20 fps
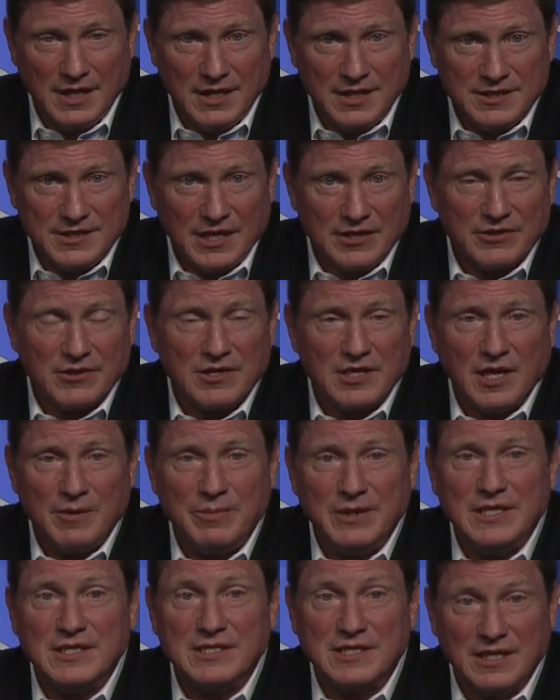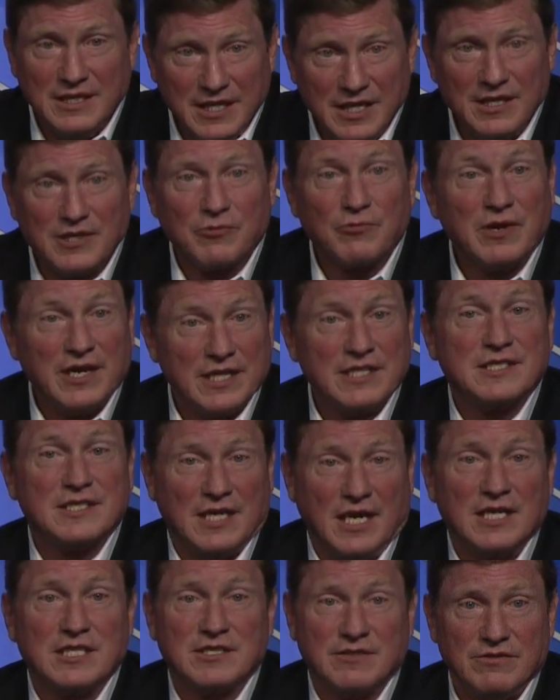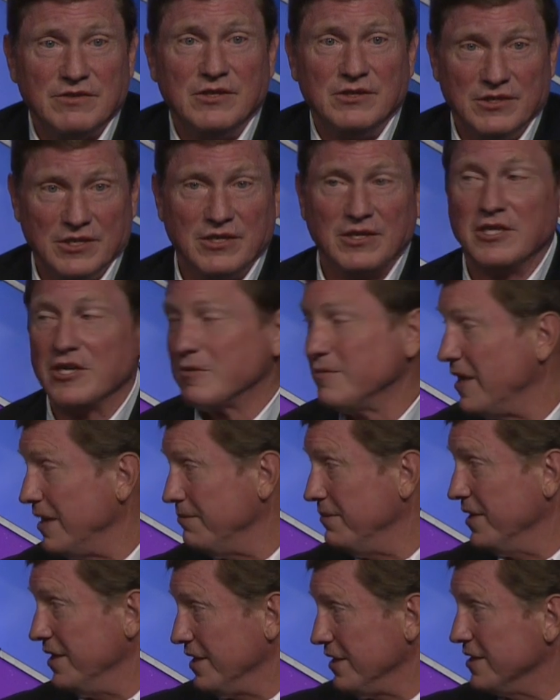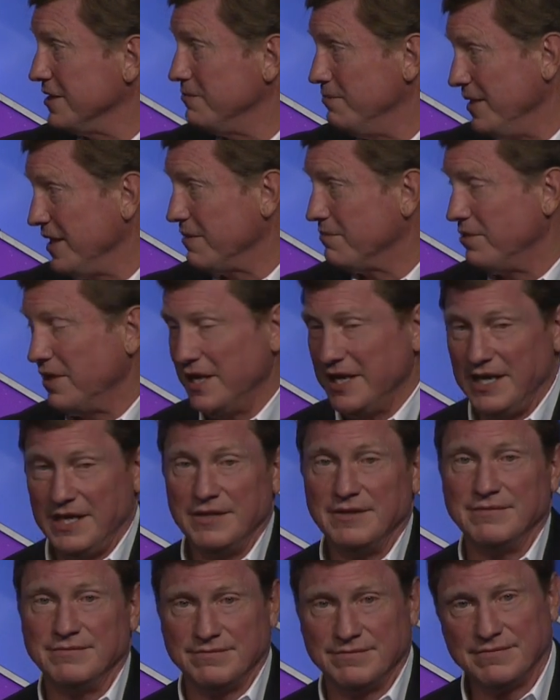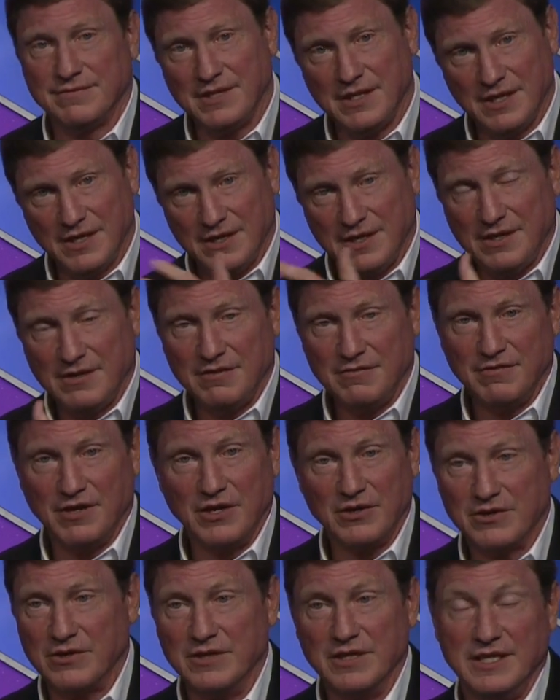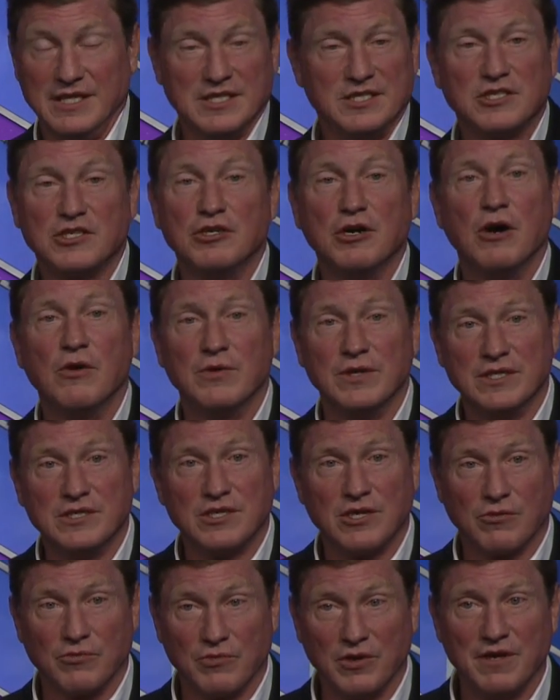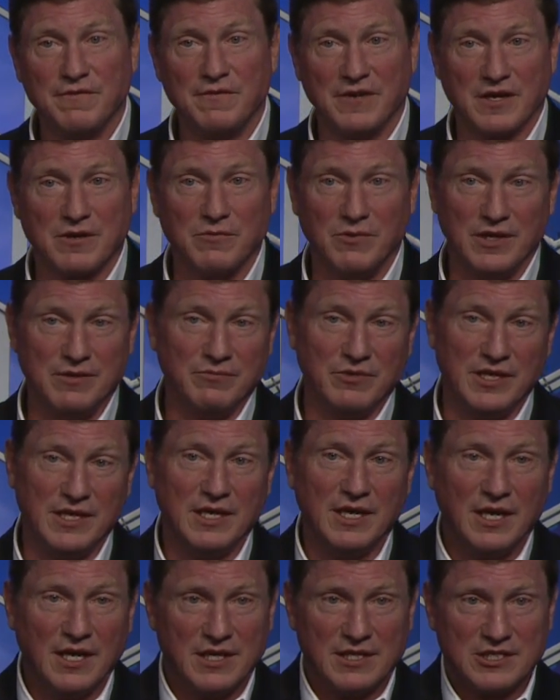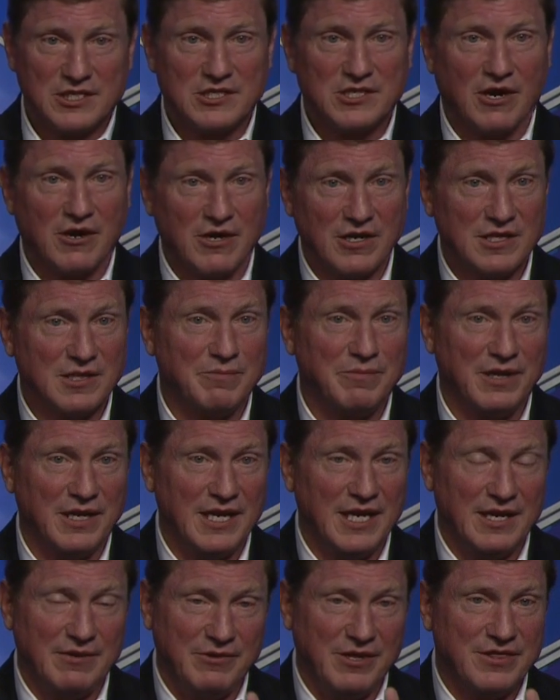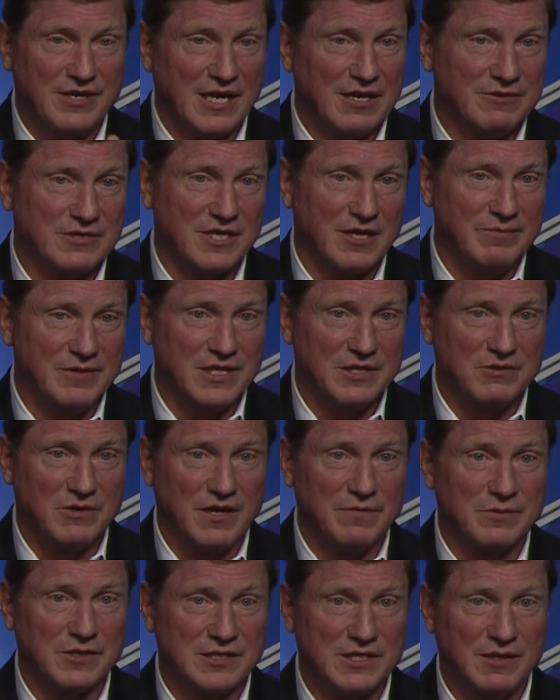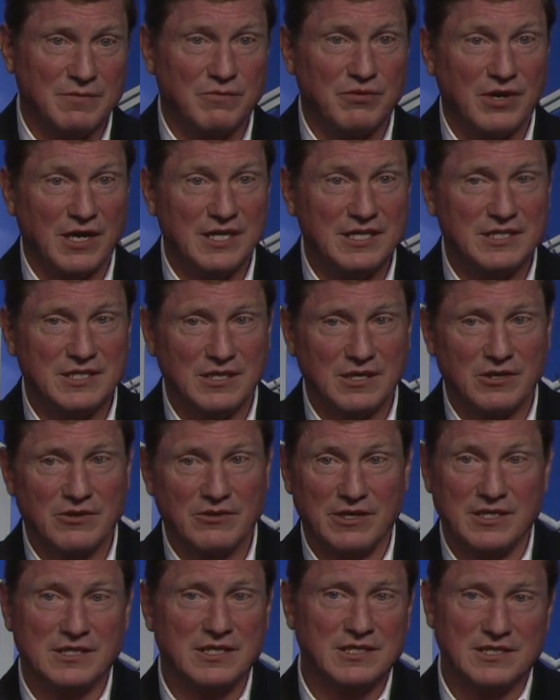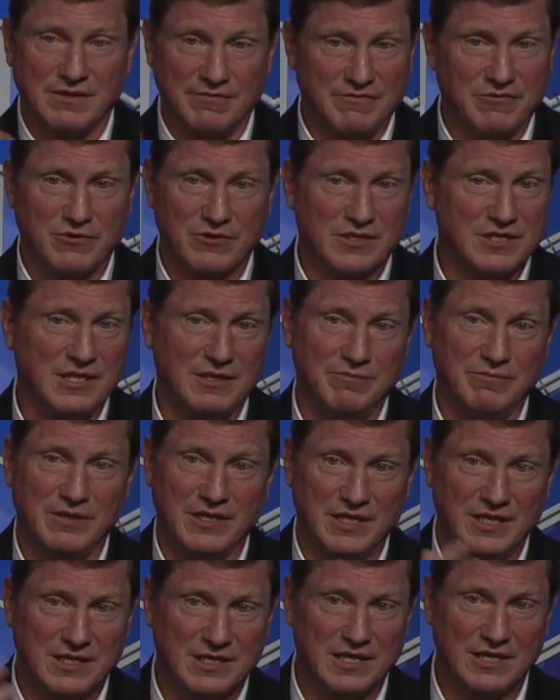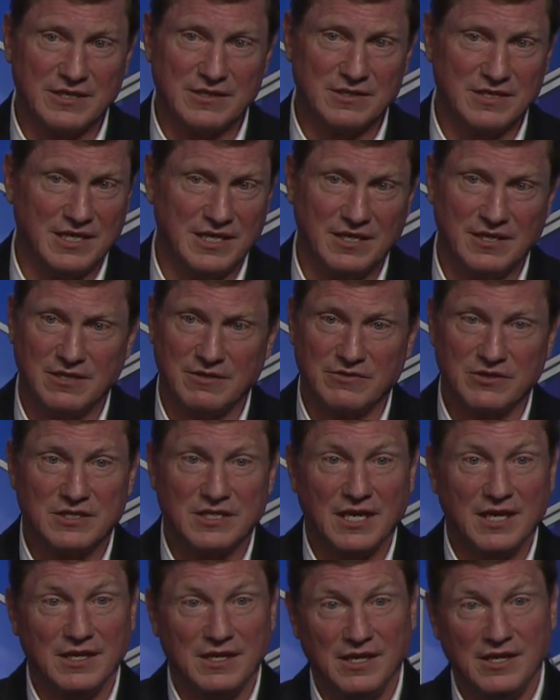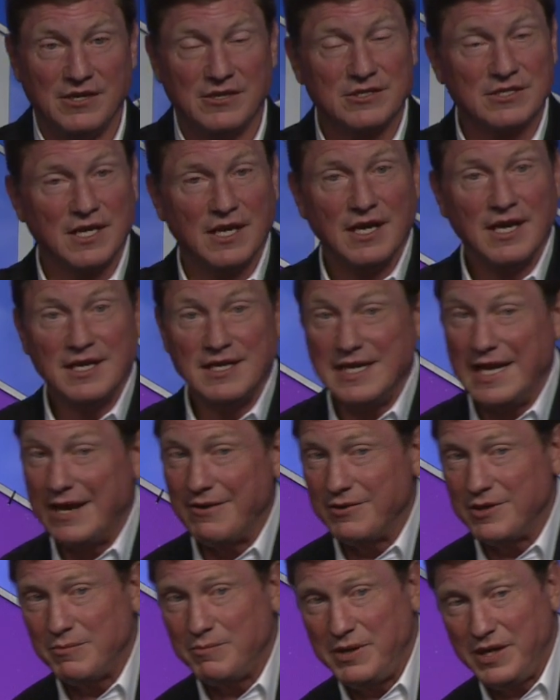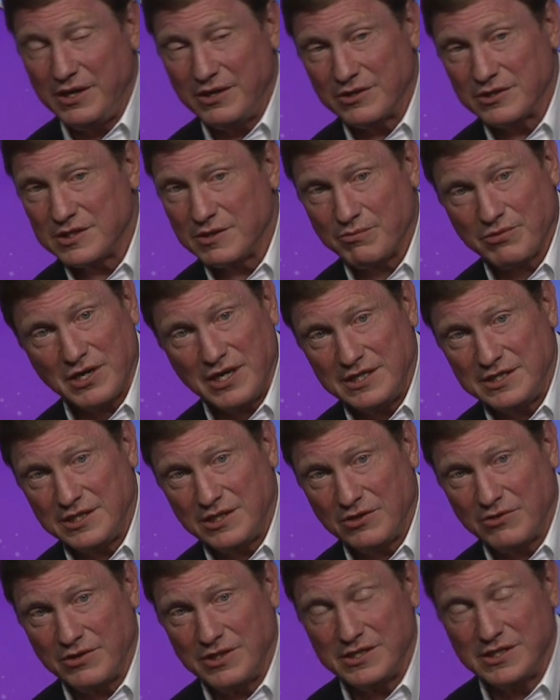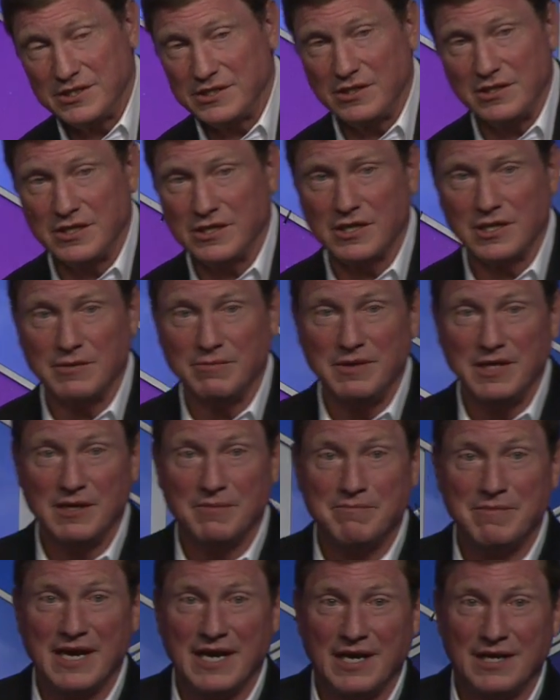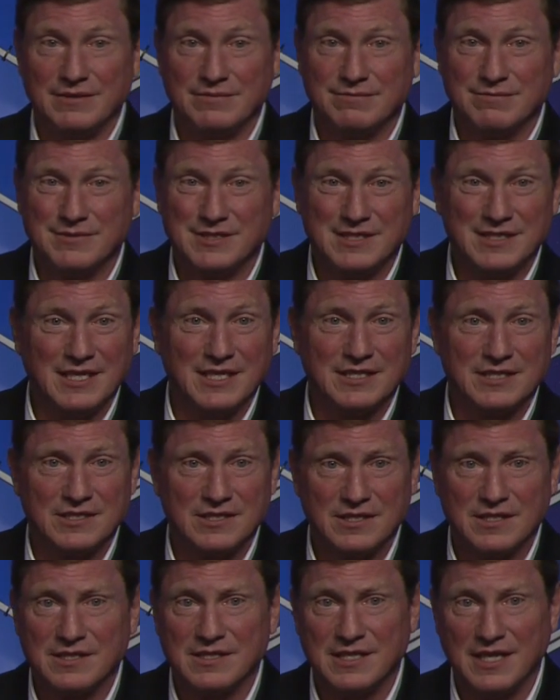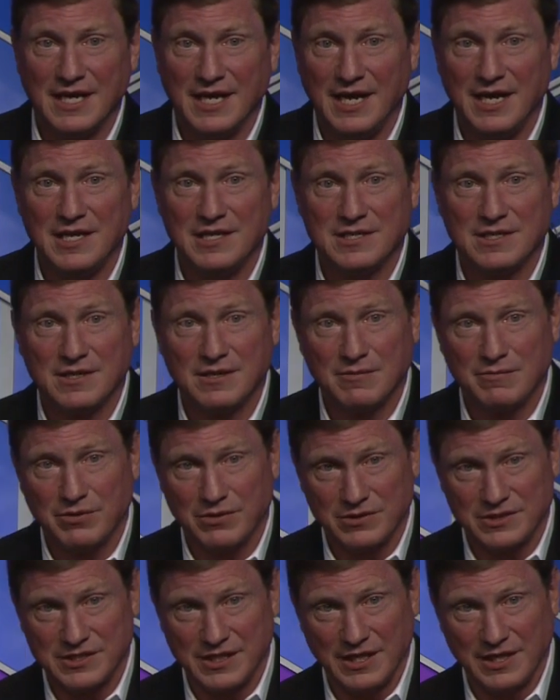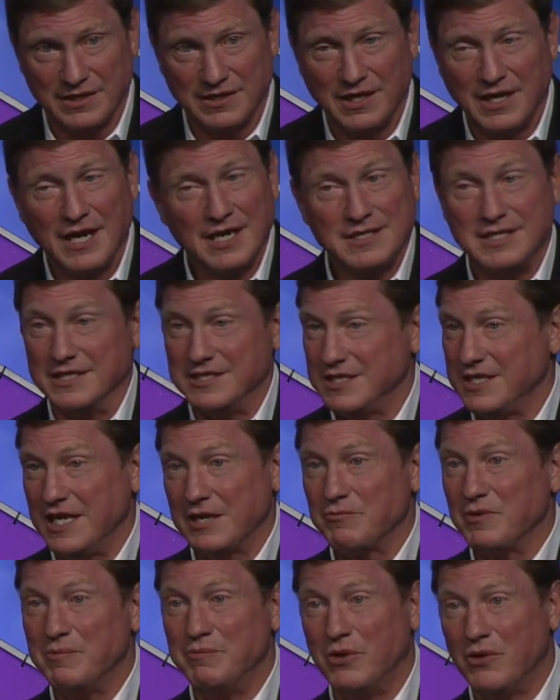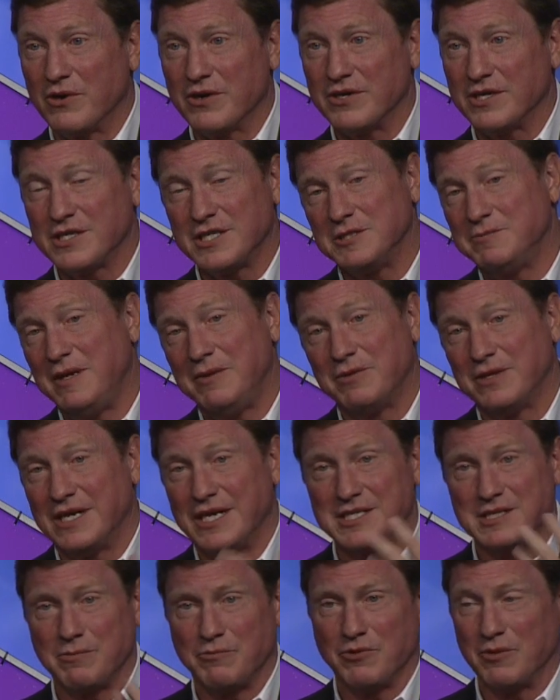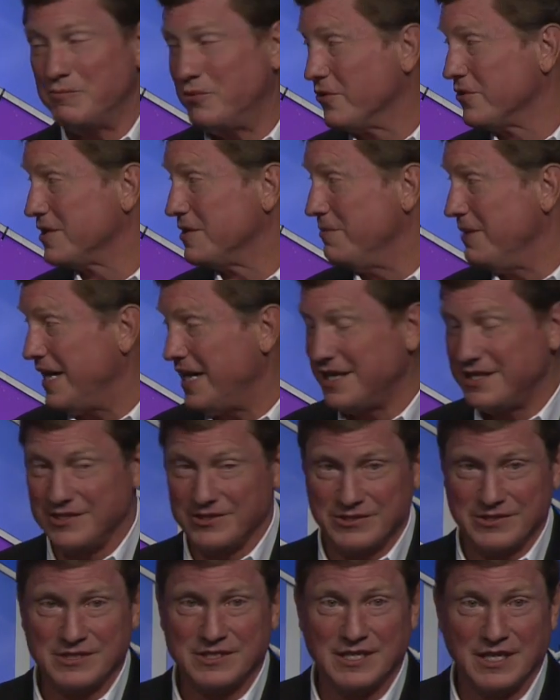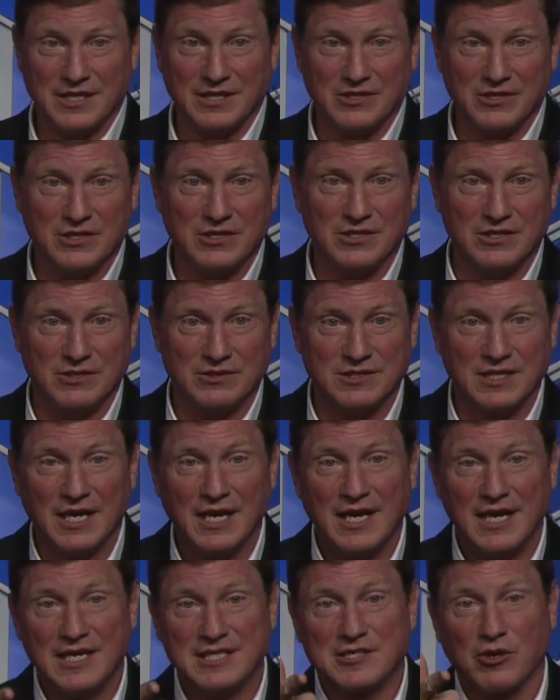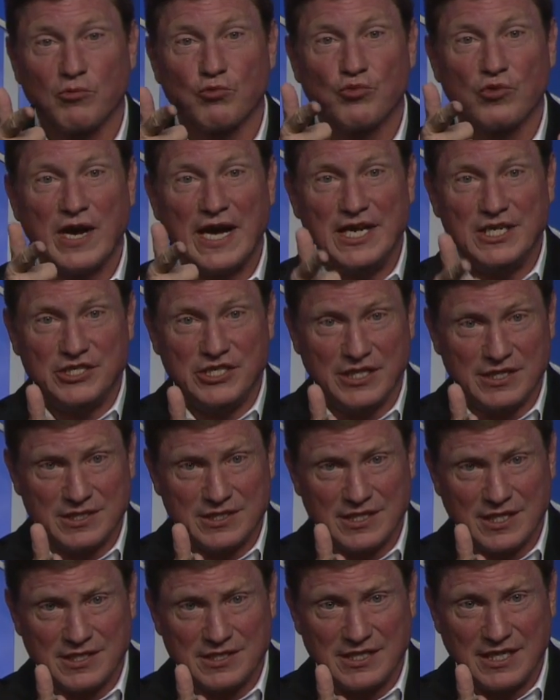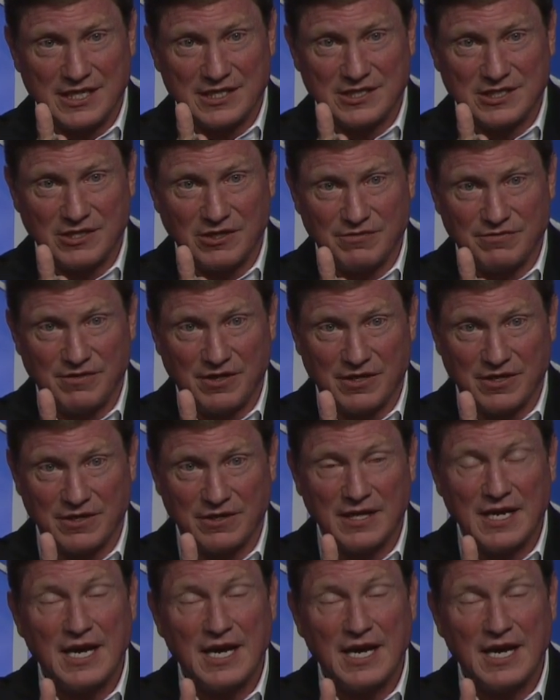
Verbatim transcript: Southern Company is leading the renaissance of new nuclear by building this big plant in Vogtle, and it's going terrific. When we started the plant, we thought it was going to be a 12% price increase. It's a $14 billion deal over 10 years. Now it appears the price increase is only going to be about 6 to 8 percent Doesn't get reported because people like to report the bad news instead of the good news. It's a raging success so far.